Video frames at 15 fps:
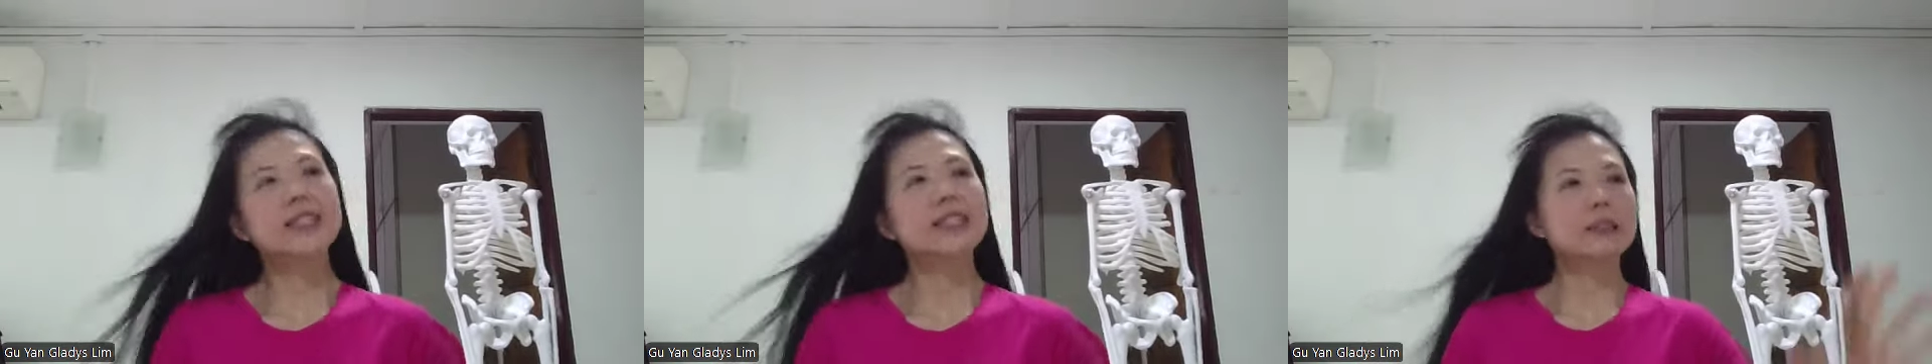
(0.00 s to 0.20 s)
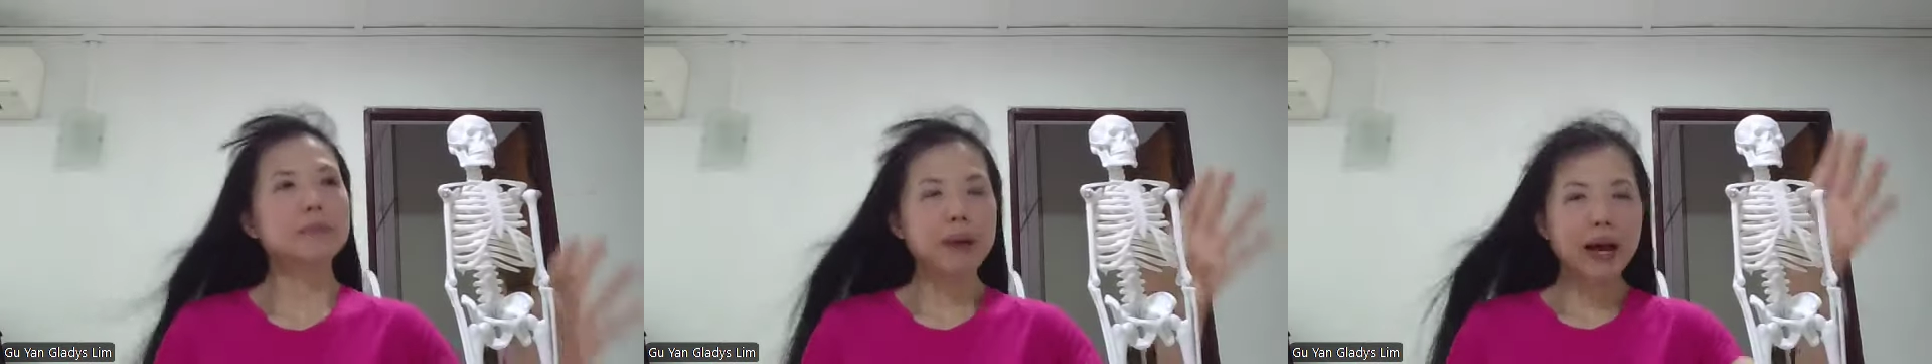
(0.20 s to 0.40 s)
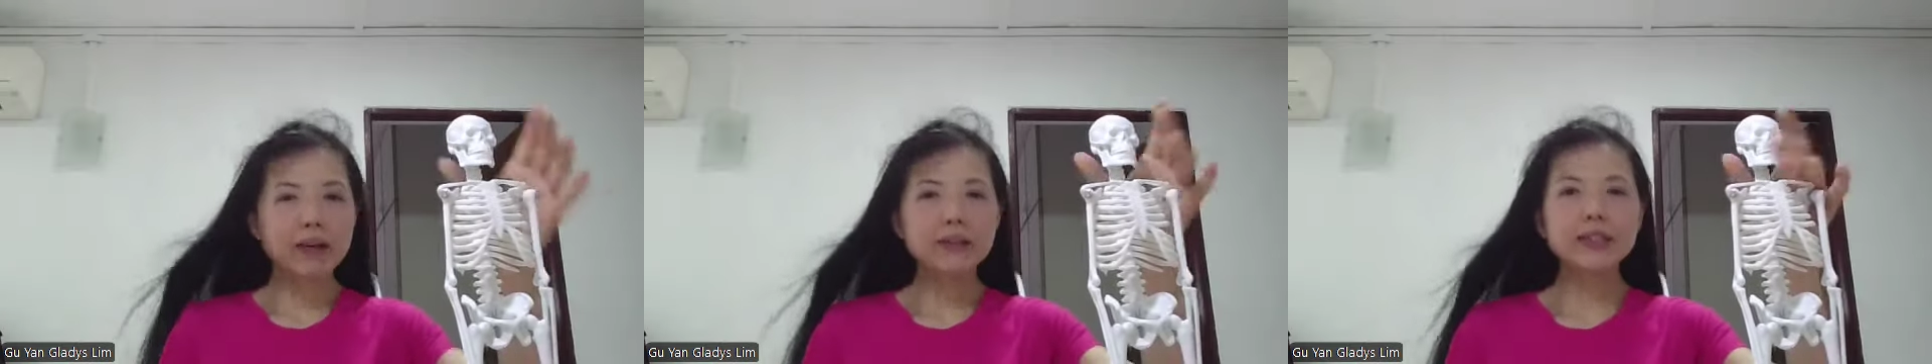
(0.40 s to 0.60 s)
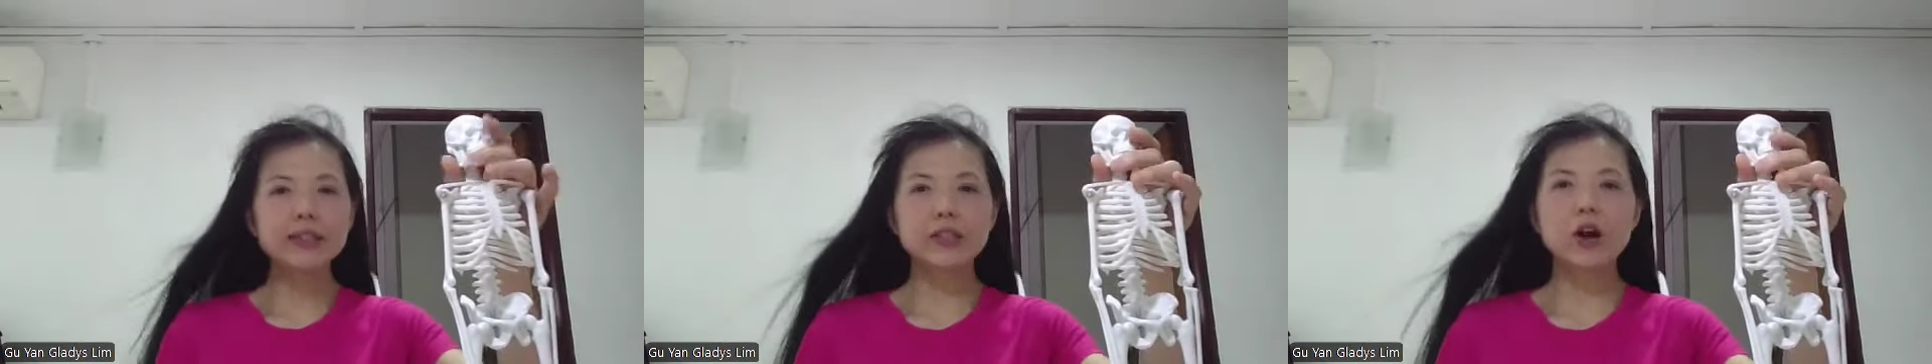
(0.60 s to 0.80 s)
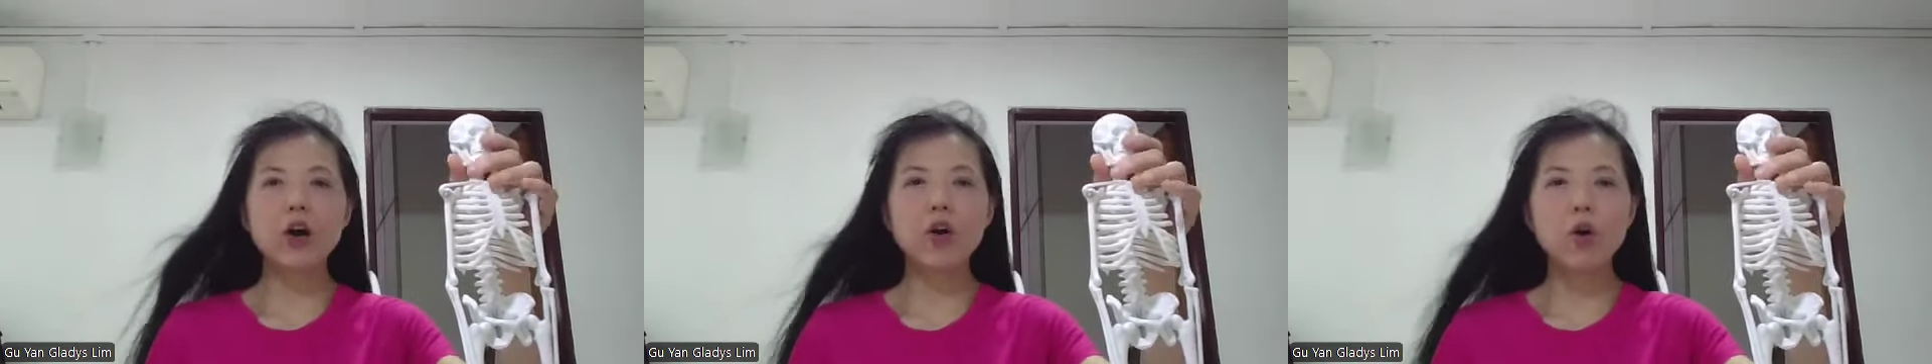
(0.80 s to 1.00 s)
smell
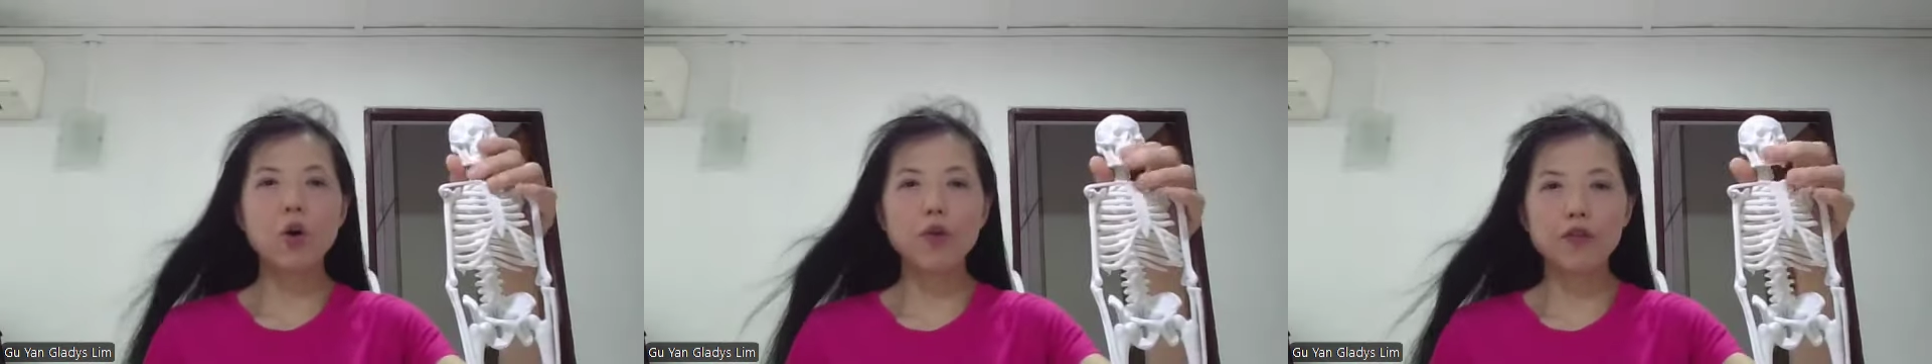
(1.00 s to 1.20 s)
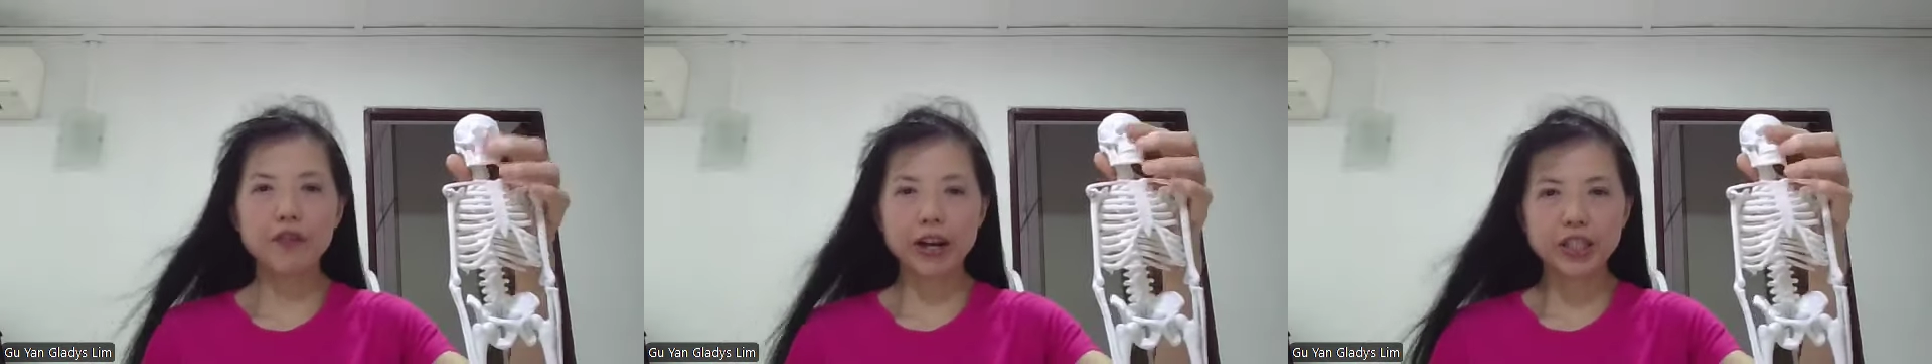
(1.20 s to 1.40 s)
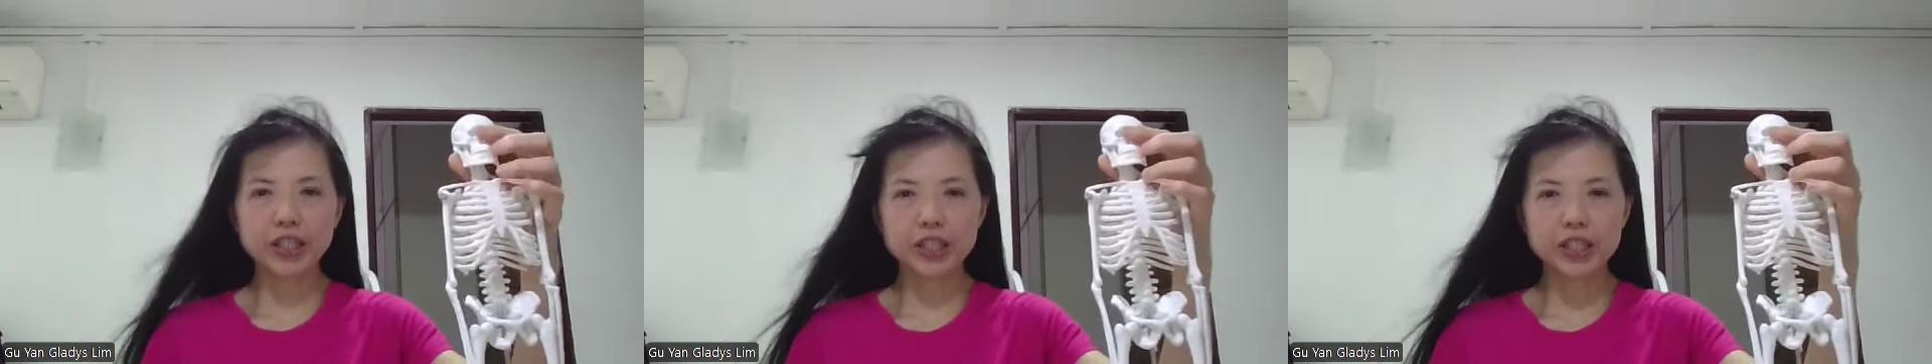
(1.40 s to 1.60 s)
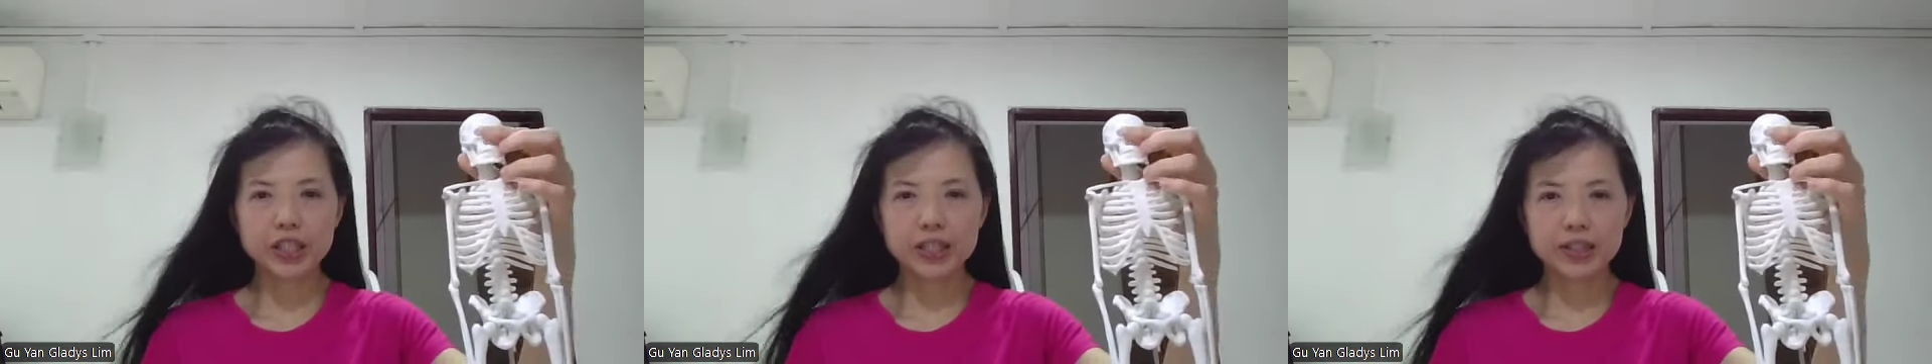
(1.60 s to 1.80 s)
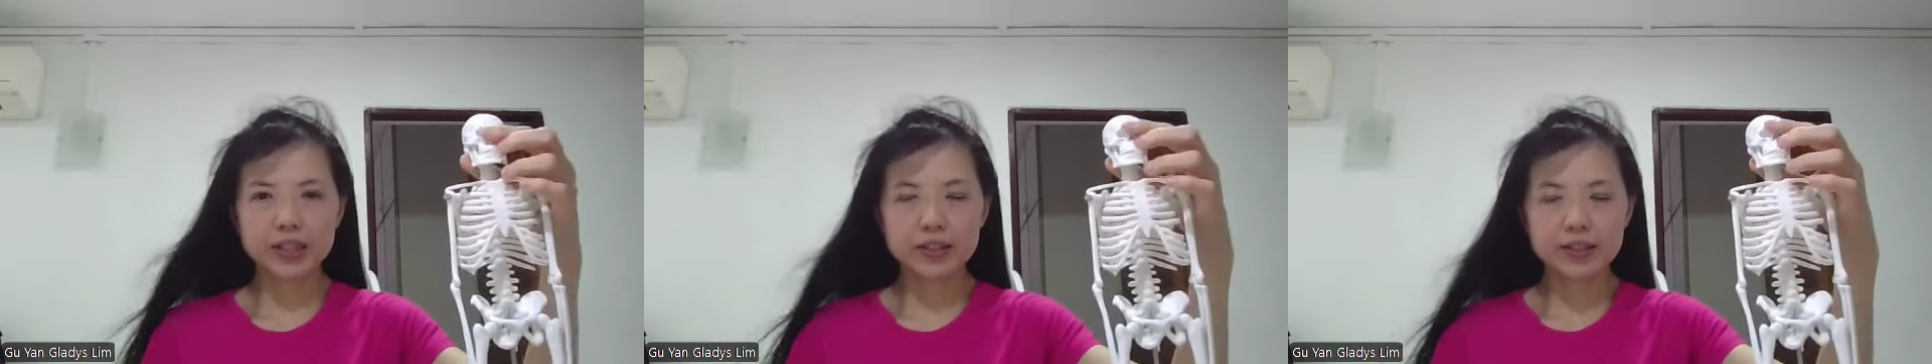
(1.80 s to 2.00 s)
is called
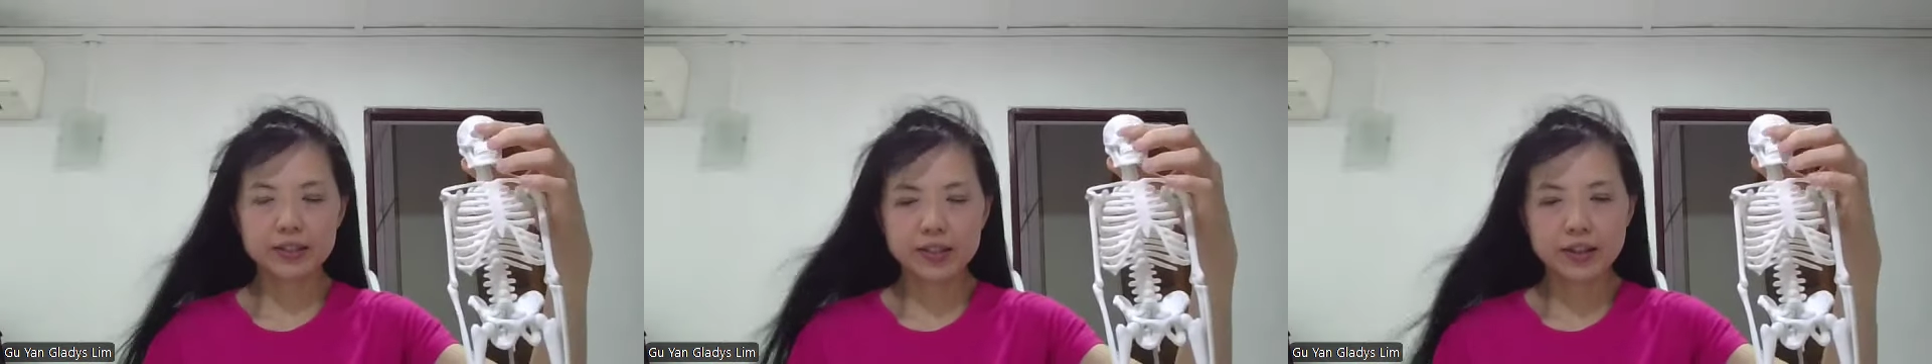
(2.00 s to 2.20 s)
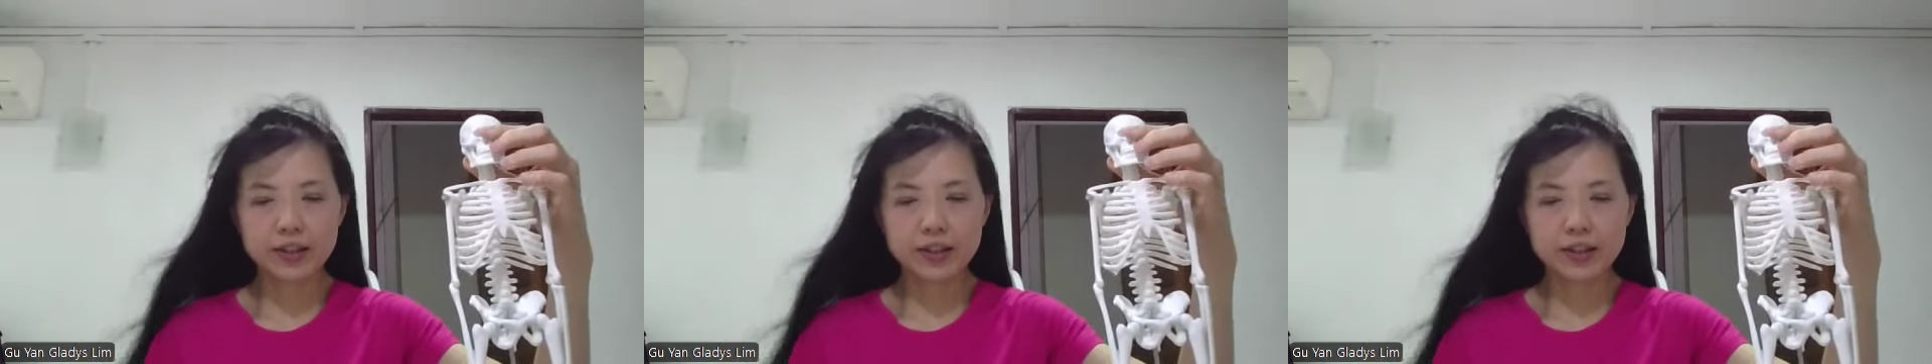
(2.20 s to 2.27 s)
olfaction